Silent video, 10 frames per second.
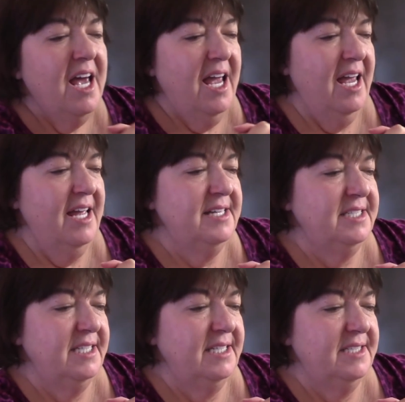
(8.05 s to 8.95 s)
and
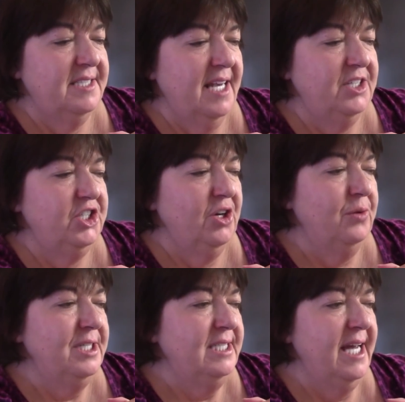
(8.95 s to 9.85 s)
it is a
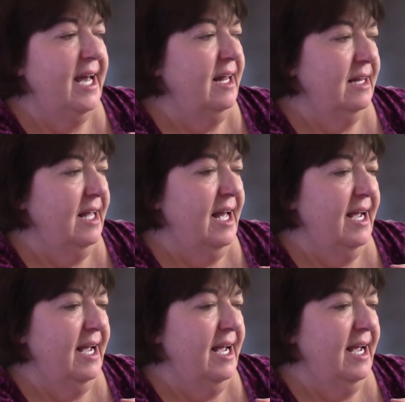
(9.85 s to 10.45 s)
show and tell.